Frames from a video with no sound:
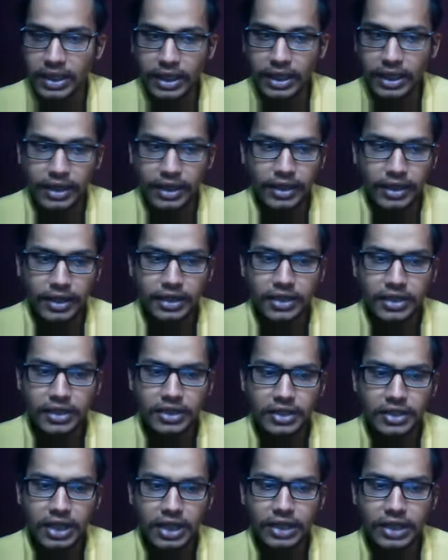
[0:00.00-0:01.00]

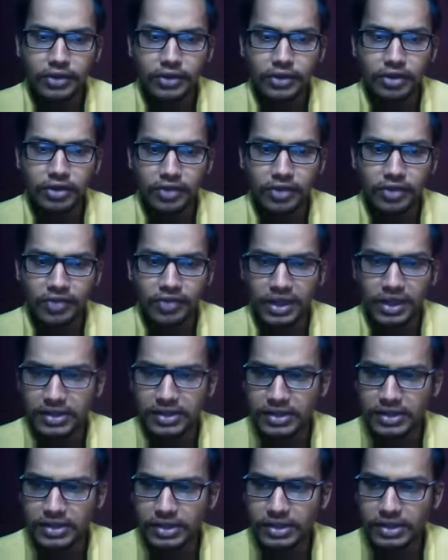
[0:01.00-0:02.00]
initially you will not find
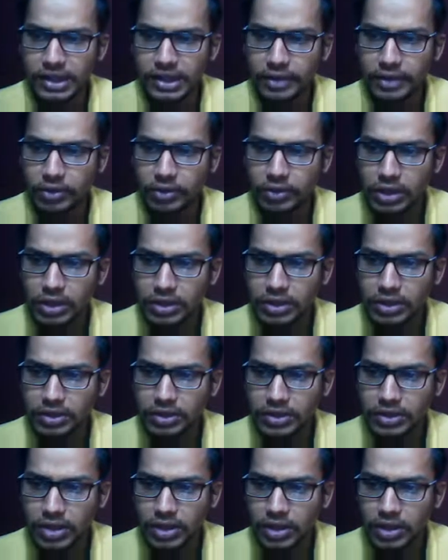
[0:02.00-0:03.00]
this. You have to click on
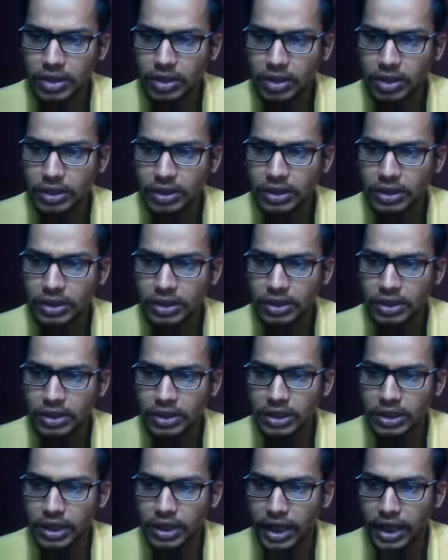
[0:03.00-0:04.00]
this three dot
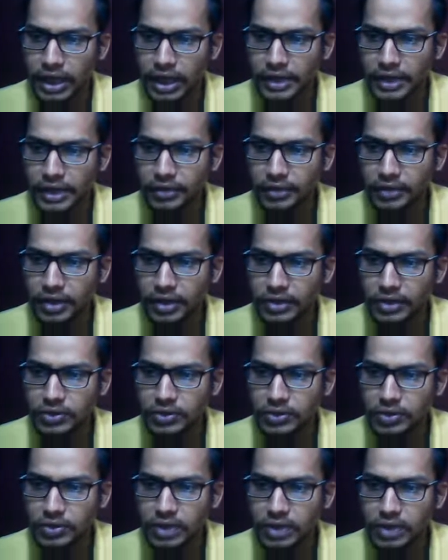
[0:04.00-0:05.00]
and you can
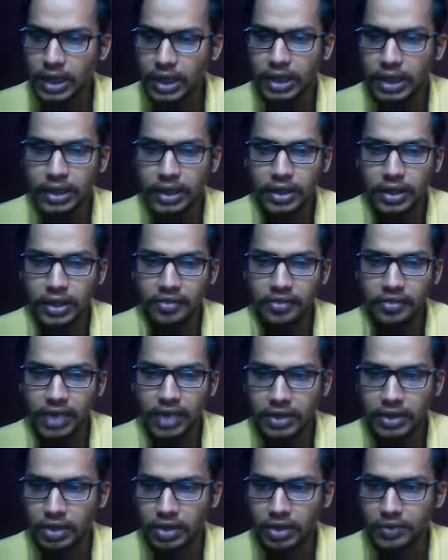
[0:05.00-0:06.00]
choose the
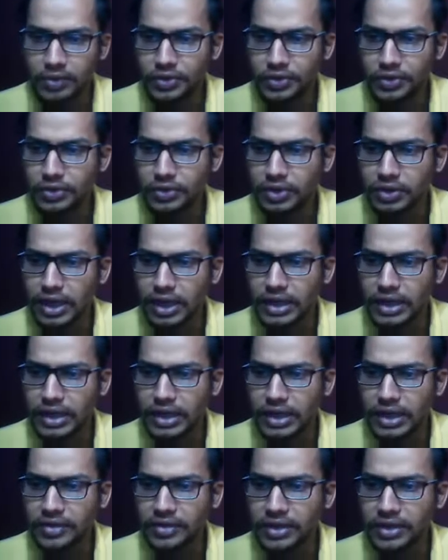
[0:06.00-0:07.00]
plot option, and
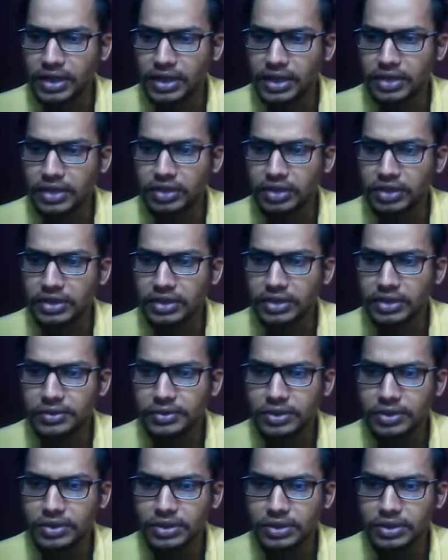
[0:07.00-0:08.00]
if I click on this
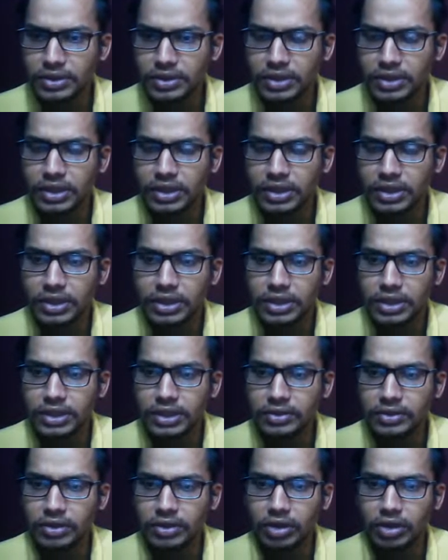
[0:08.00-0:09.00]
option it
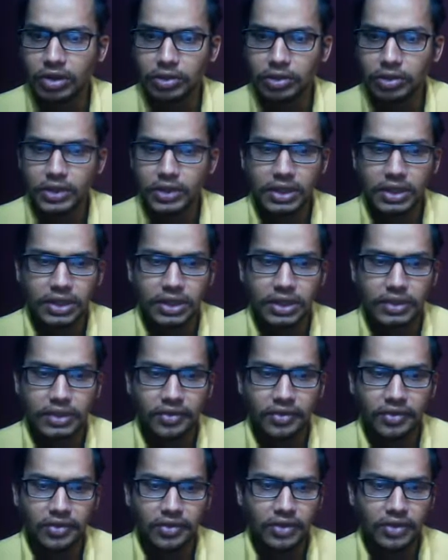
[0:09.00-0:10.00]
will
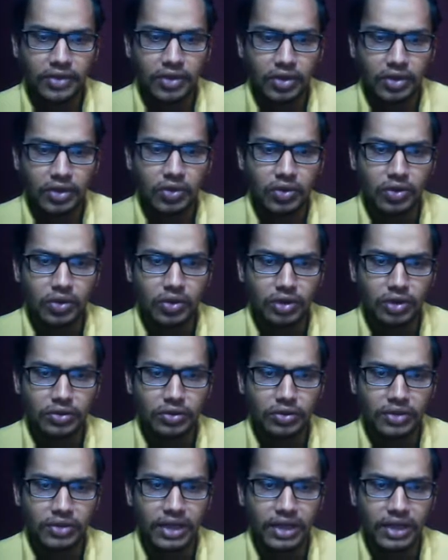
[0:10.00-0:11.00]
automatically go on
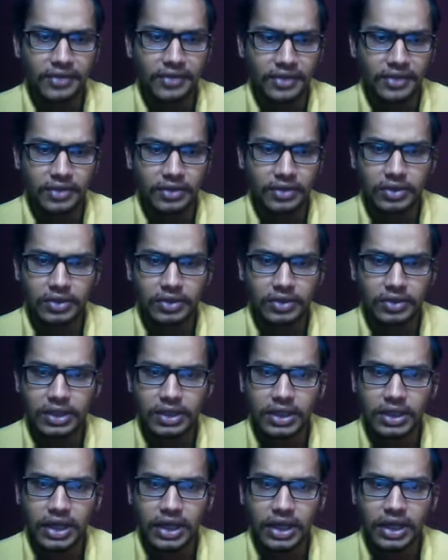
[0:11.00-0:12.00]
the left side. Okay,
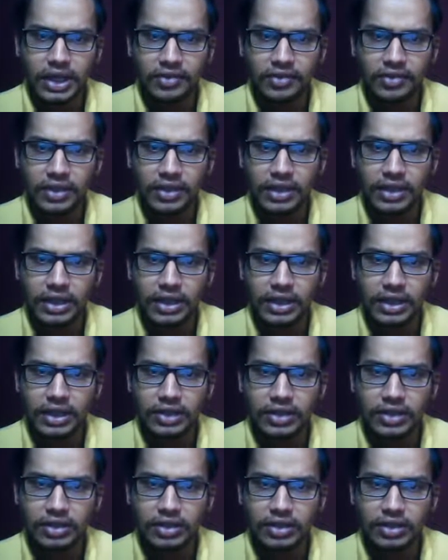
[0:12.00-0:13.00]
and if I
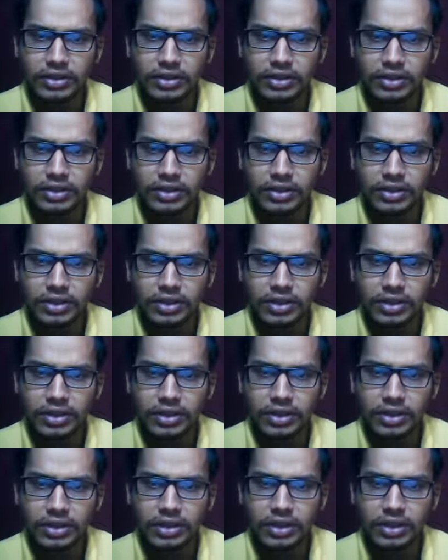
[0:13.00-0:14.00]
click on
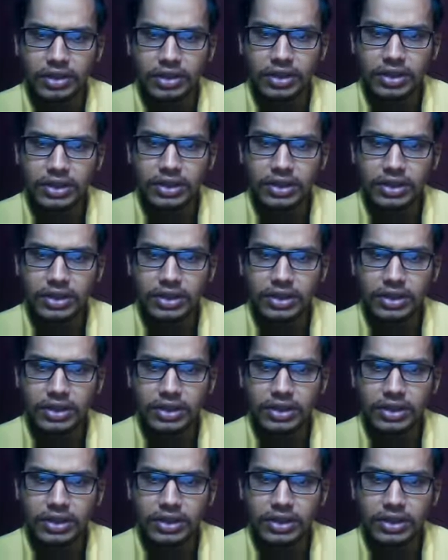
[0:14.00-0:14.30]
this